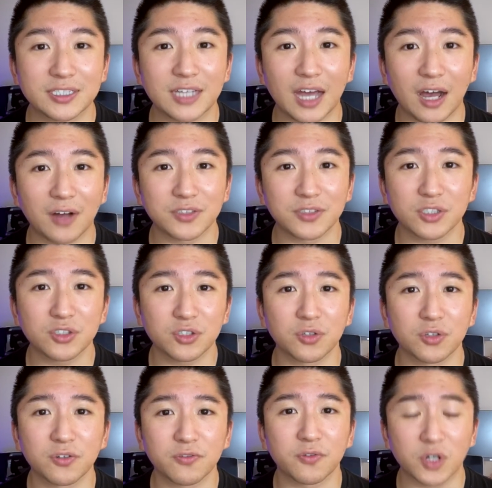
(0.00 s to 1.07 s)
down just to
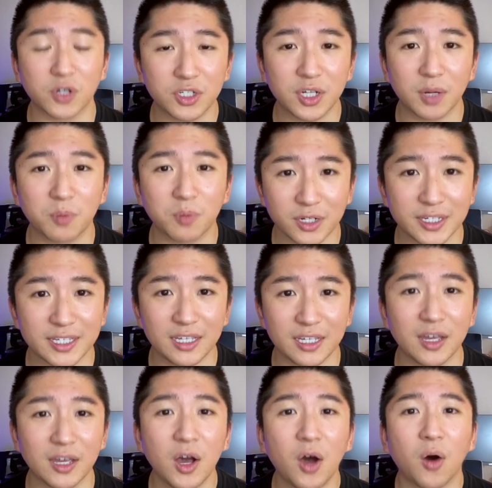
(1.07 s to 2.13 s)
look for a number key